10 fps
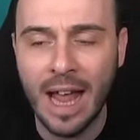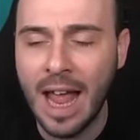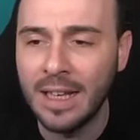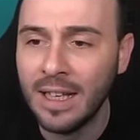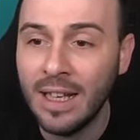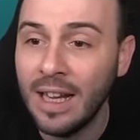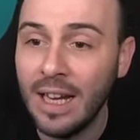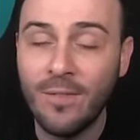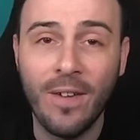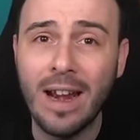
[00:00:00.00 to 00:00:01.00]
And
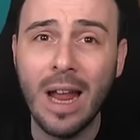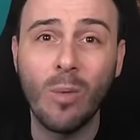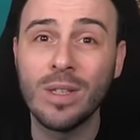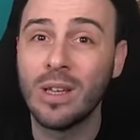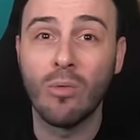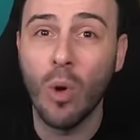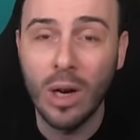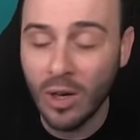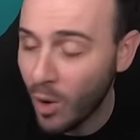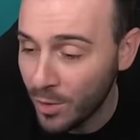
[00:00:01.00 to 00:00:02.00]
it felt like it was a
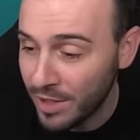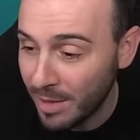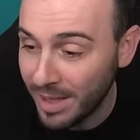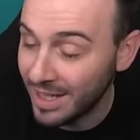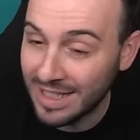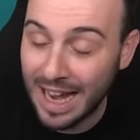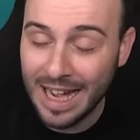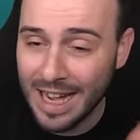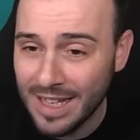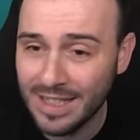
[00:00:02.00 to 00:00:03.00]
roller coaster because I
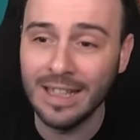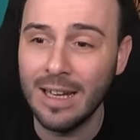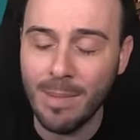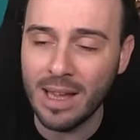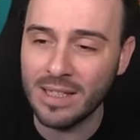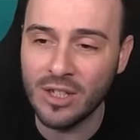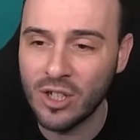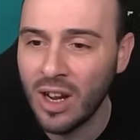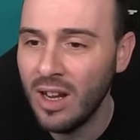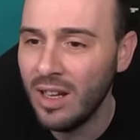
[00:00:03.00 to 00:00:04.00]
instantly
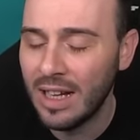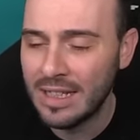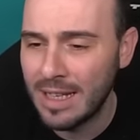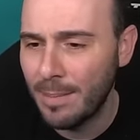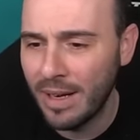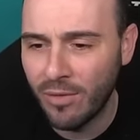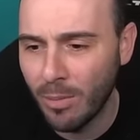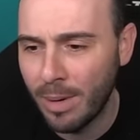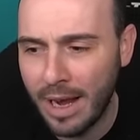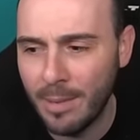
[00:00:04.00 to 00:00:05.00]
messaged uh, somebody
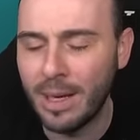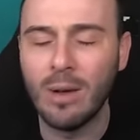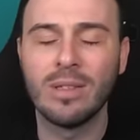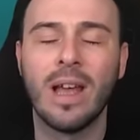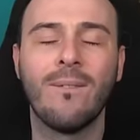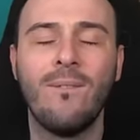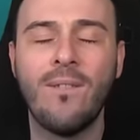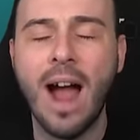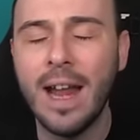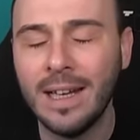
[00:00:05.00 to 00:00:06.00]
from Plarium and I was like,
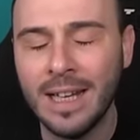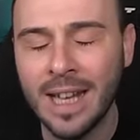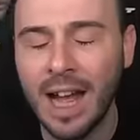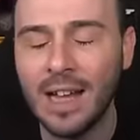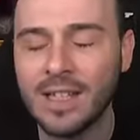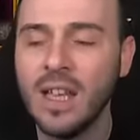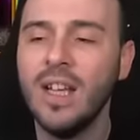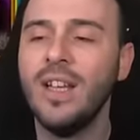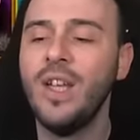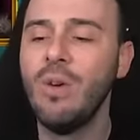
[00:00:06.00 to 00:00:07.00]
finally, guys,
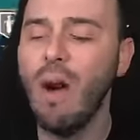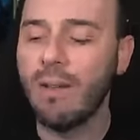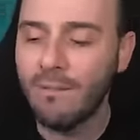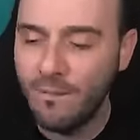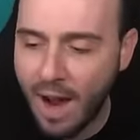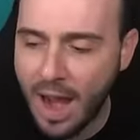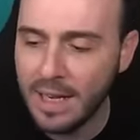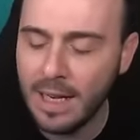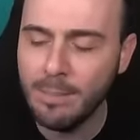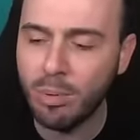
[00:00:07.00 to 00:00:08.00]
you are
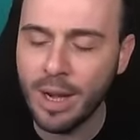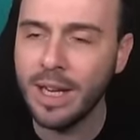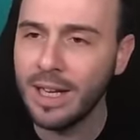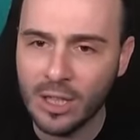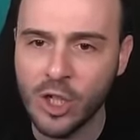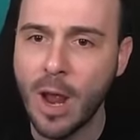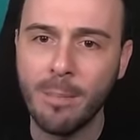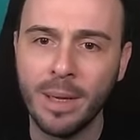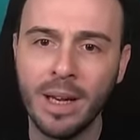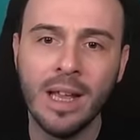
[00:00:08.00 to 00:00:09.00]
finally bringing a
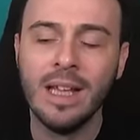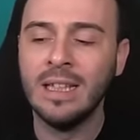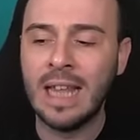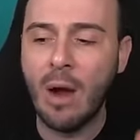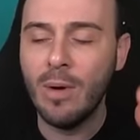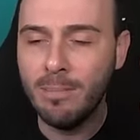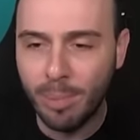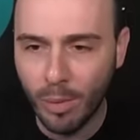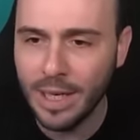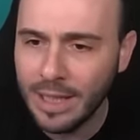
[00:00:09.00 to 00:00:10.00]
champion that will
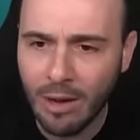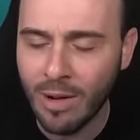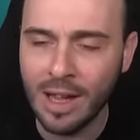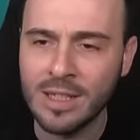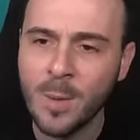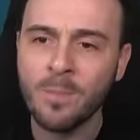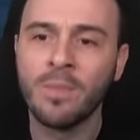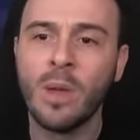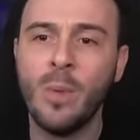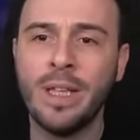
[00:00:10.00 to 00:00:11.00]
bully Taras
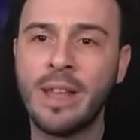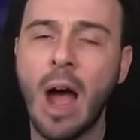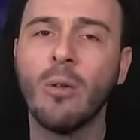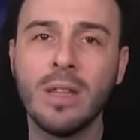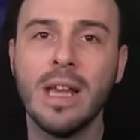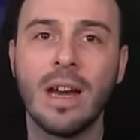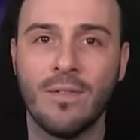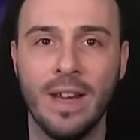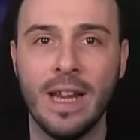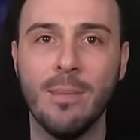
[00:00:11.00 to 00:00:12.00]
without
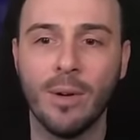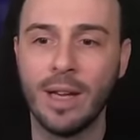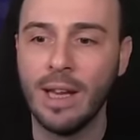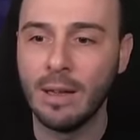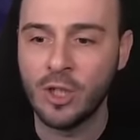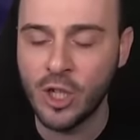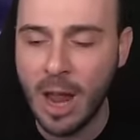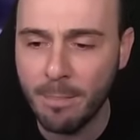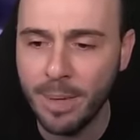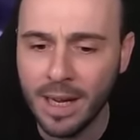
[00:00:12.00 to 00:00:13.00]
nerfing him, okay? A
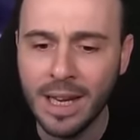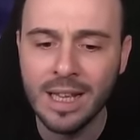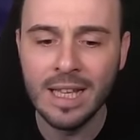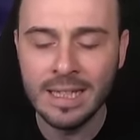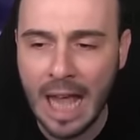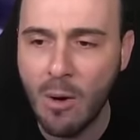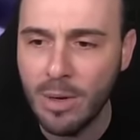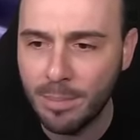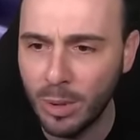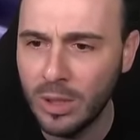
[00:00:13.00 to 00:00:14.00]
champion that
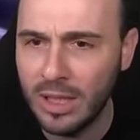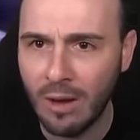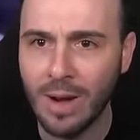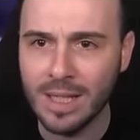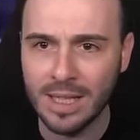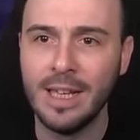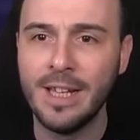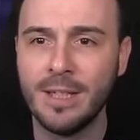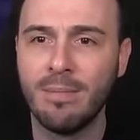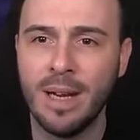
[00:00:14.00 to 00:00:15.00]
will put Taras in
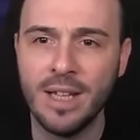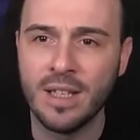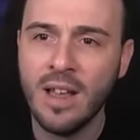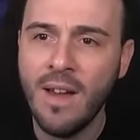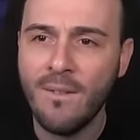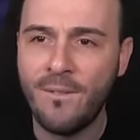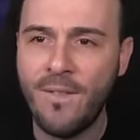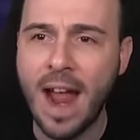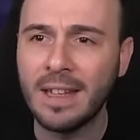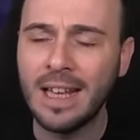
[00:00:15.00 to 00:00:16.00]
his place.
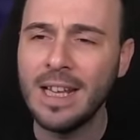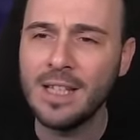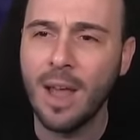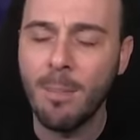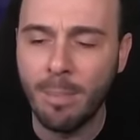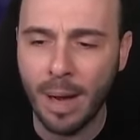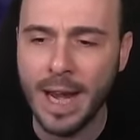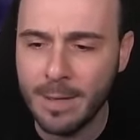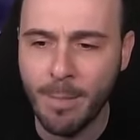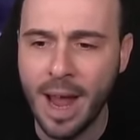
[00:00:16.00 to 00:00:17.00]
Fatalis,
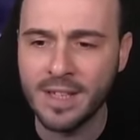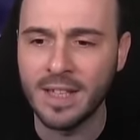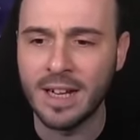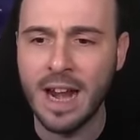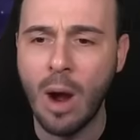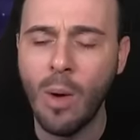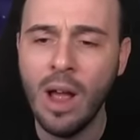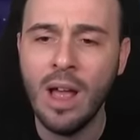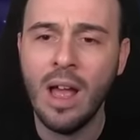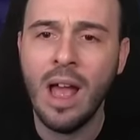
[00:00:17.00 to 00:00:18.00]
Blade Master. Now,
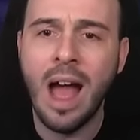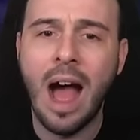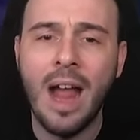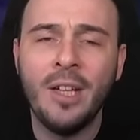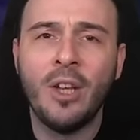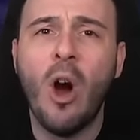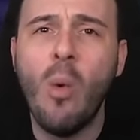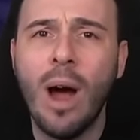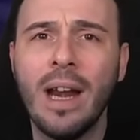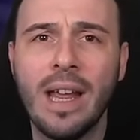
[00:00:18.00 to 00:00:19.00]
I
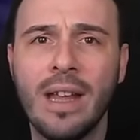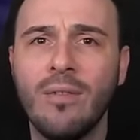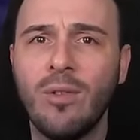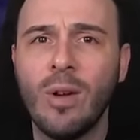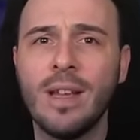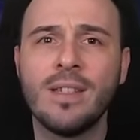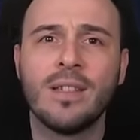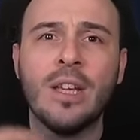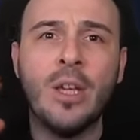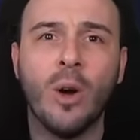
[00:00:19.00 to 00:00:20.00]
don't want to influence
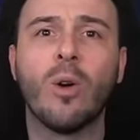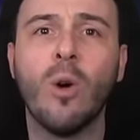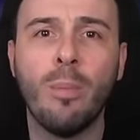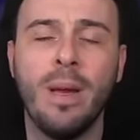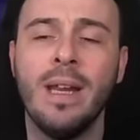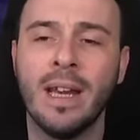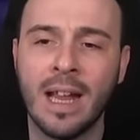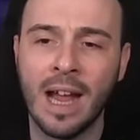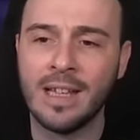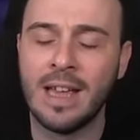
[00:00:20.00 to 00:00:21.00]
your opinion,
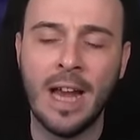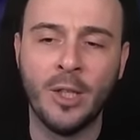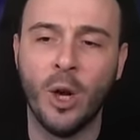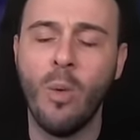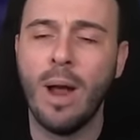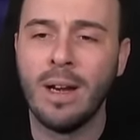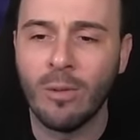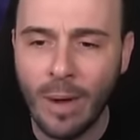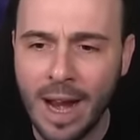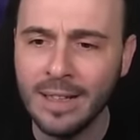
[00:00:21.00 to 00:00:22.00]
guys. I don't want to
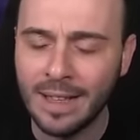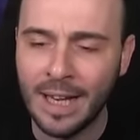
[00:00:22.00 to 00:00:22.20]
rant.